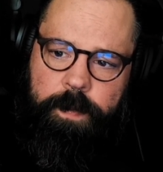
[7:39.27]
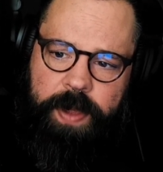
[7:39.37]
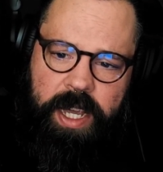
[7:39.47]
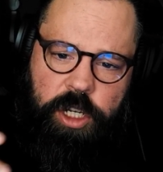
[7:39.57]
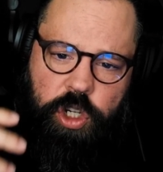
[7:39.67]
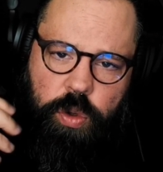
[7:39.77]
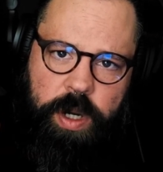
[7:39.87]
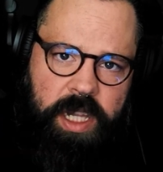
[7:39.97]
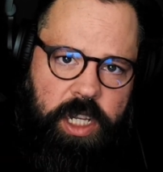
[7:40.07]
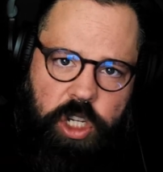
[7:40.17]

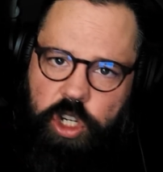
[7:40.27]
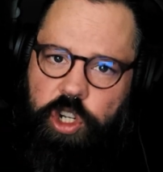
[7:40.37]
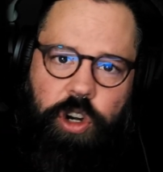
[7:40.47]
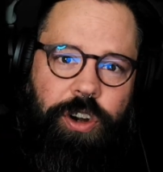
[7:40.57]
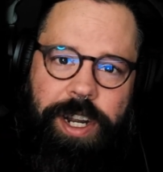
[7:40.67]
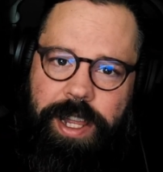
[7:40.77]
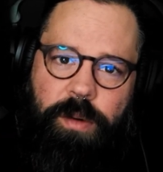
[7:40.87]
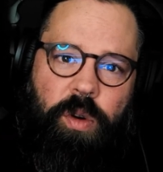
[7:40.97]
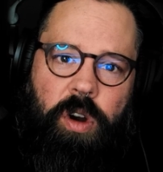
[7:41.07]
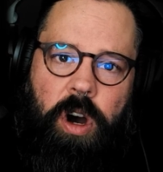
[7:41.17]
Enjoying this journey that
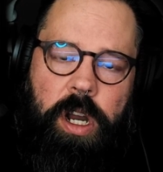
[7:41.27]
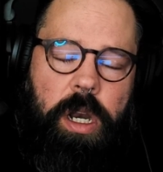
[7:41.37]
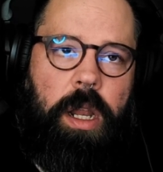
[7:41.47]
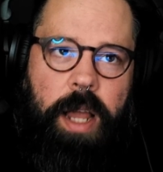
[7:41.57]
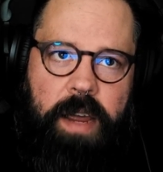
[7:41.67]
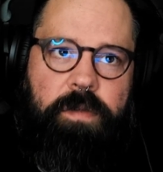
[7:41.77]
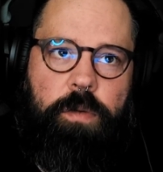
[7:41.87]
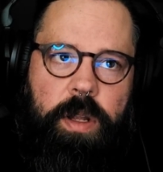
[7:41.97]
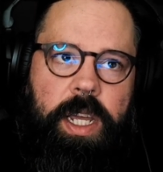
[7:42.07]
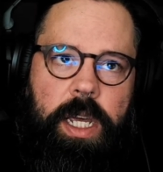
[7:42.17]
we're on, life
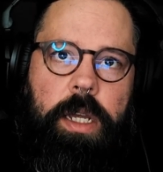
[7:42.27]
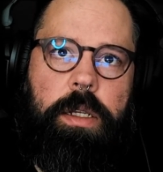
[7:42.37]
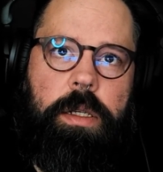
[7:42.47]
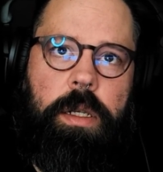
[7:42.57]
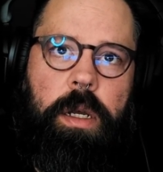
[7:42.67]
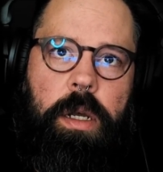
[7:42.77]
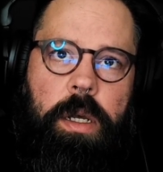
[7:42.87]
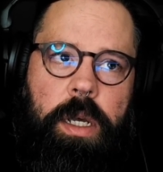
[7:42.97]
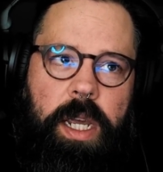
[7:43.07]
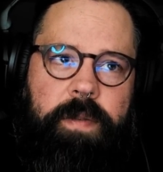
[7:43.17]
really is.
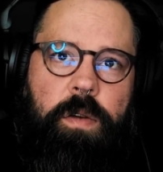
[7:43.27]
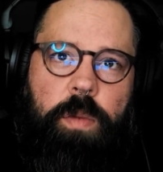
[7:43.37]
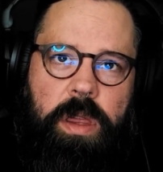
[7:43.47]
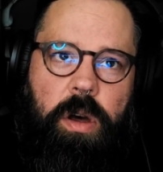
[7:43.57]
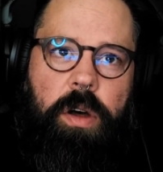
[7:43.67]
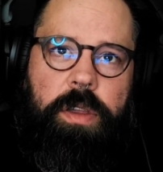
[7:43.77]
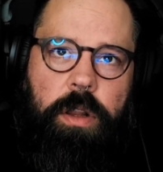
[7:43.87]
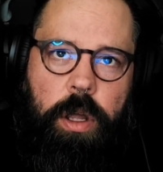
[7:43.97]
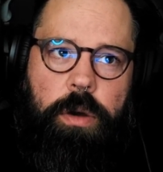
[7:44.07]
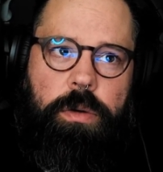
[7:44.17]
Even with all the
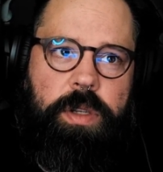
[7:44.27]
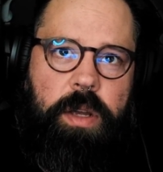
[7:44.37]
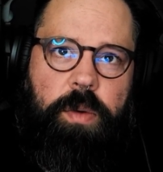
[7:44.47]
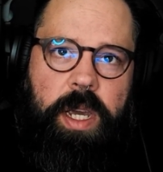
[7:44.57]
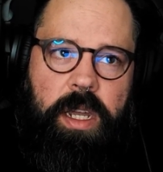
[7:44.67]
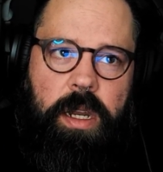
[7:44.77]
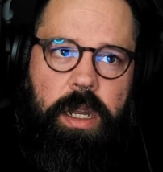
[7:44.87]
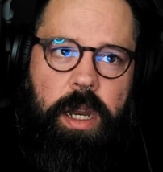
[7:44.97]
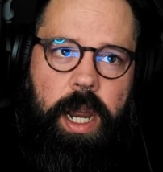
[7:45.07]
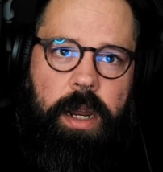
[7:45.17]
lows that we can in
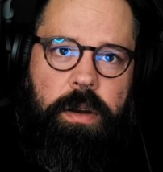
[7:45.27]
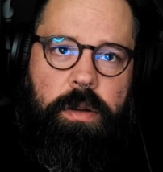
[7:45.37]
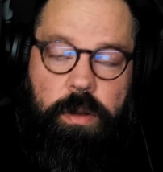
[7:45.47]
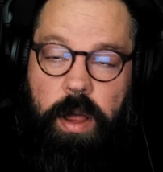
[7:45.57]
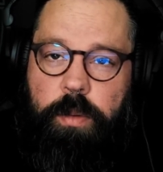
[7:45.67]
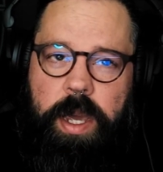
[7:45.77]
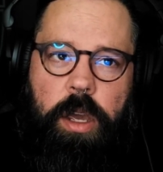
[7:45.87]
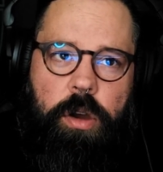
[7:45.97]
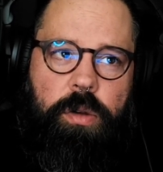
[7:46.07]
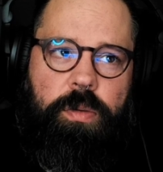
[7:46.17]
hand that we can
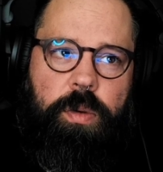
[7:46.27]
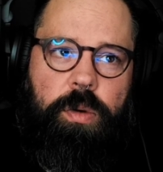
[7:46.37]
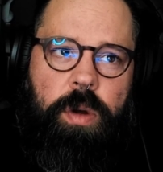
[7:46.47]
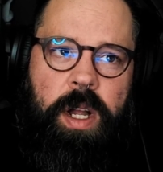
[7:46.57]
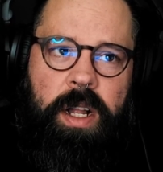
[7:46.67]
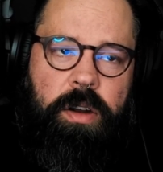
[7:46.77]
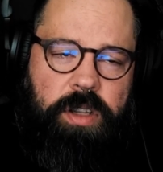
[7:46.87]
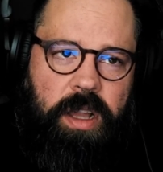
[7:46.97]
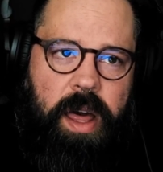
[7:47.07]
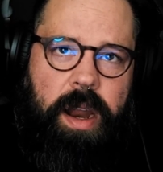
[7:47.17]
go through, there's a
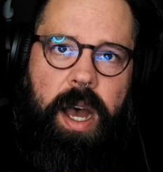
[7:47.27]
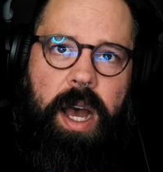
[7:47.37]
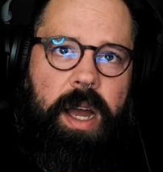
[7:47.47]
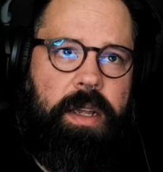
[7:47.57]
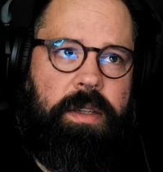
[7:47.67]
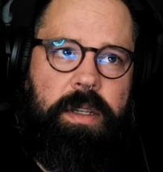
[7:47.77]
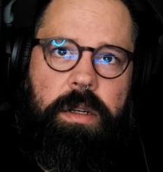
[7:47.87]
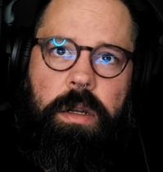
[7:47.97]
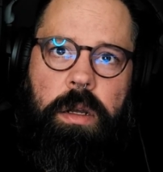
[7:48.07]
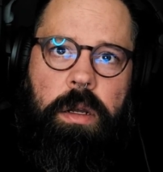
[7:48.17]
lot of highs and
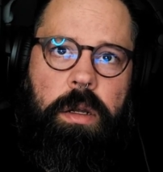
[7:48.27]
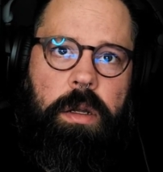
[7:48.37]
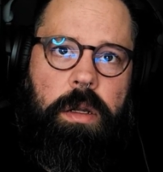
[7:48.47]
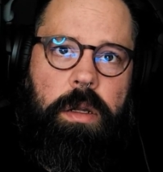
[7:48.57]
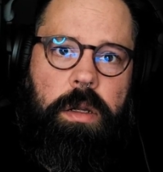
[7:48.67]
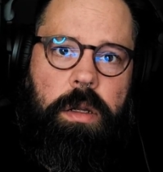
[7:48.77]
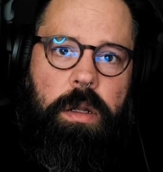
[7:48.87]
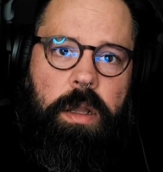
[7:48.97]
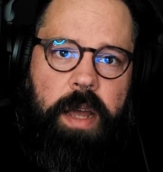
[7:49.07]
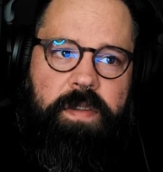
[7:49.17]

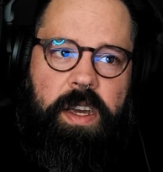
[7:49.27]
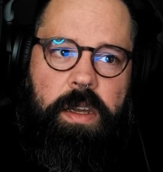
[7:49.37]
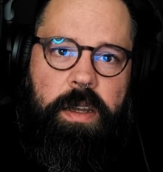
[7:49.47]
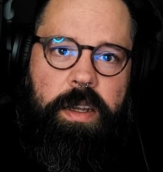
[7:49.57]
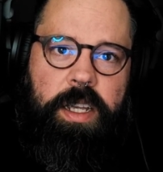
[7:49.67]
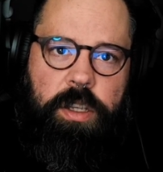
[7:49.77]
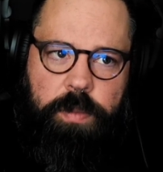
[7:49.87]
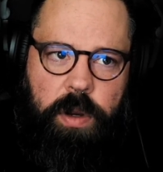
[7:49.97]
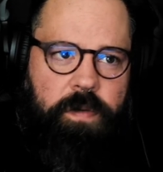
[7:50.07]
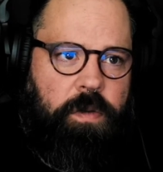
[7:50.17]
life is a
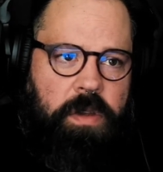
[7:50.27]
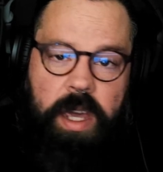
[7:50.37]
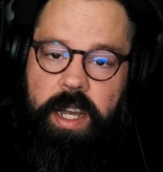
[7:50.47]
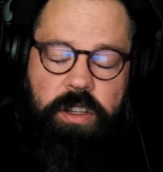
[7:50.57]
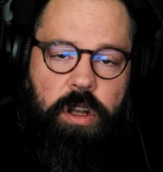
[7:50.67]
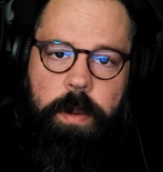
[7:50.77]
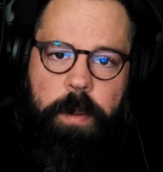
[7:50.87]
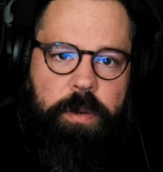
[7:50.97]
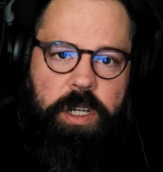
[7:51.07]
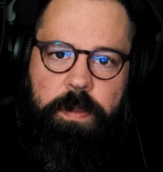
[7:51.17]
beautiful thing. It's all about
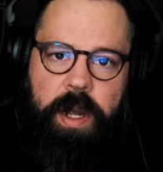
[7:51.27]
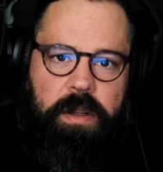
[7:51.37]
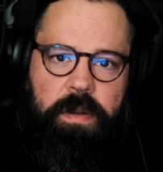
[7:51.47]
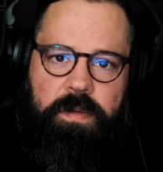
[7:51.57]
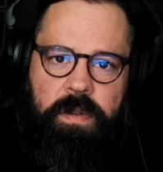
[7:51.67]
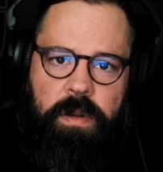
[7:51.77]
perspective.